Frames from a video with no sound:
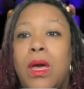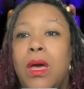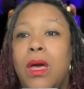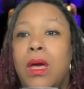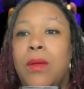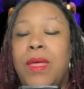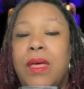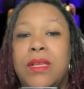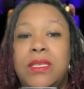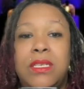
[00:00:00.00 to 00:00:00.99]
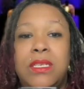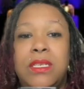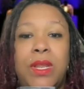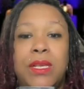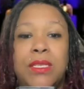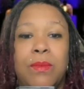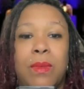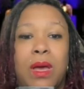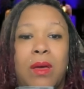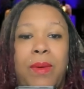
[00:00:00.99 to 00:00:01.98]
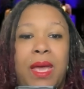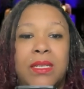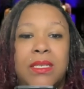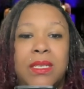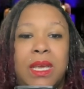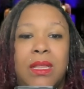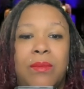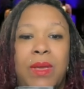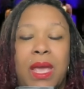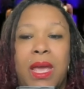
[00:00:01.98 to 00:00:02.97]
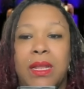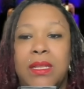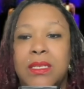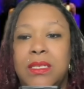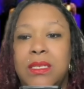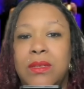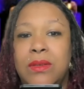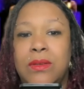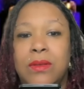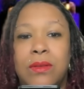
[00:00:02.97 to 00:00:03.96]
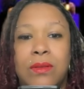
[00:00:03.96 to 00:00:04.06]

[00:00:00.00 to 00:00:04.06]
Now this is what his mom had to say. Let me add this to